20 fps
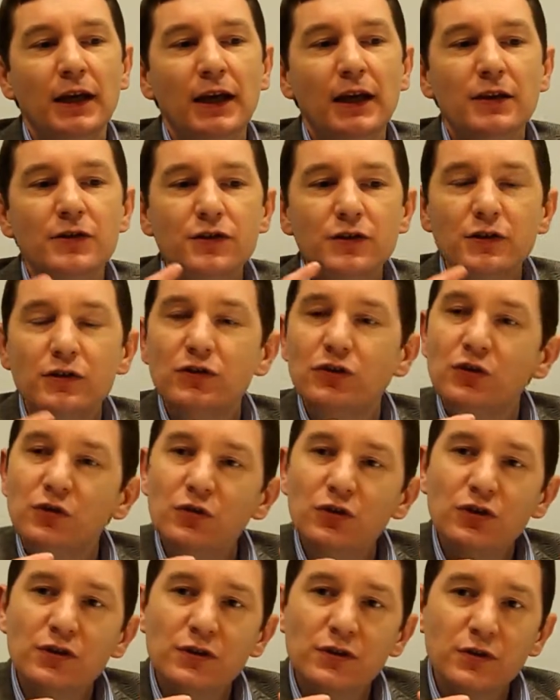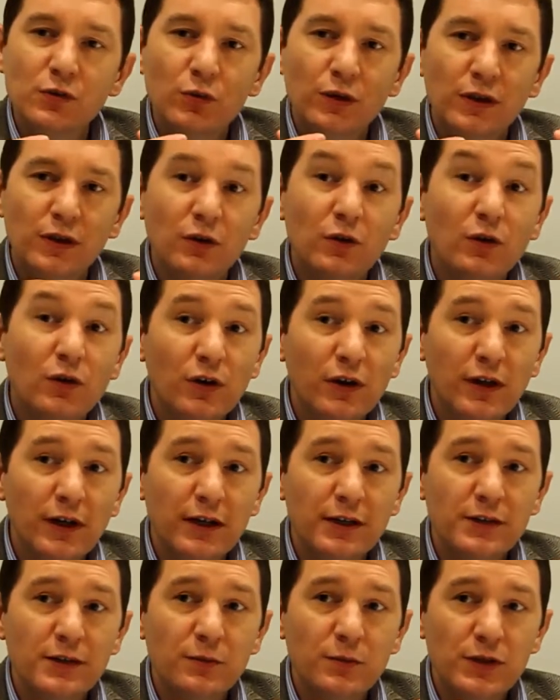institutions, when they
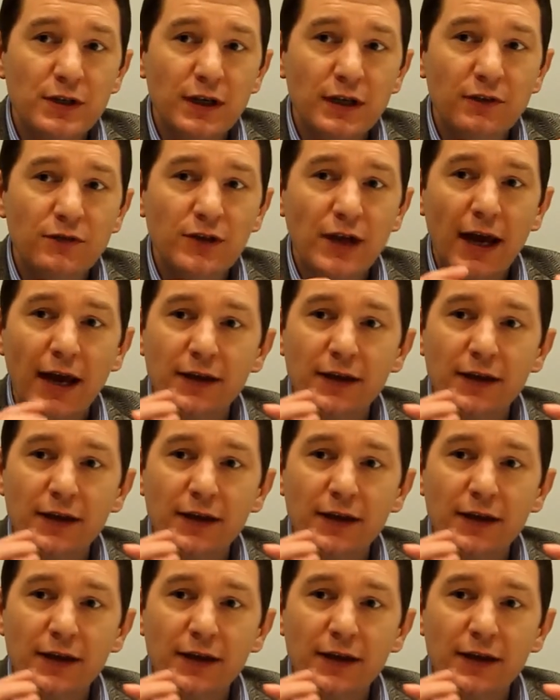organize themselves